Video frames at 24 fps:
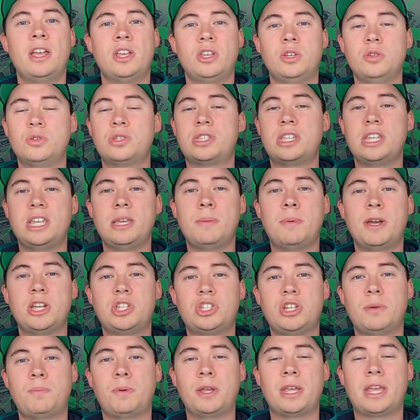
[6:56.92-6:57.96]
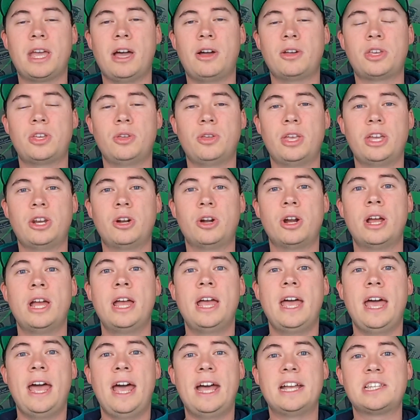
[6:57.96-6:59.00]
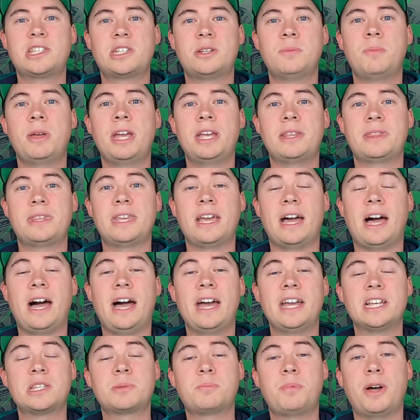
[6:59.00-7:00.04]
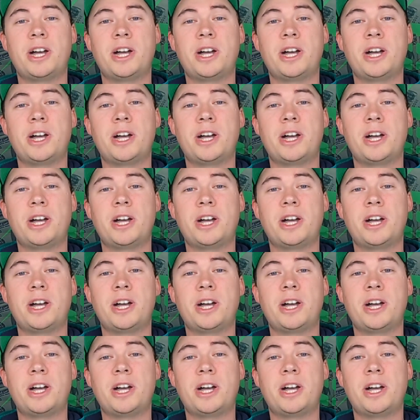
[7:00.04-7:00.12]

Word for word: use the eBay shipping calculator, estimate the highest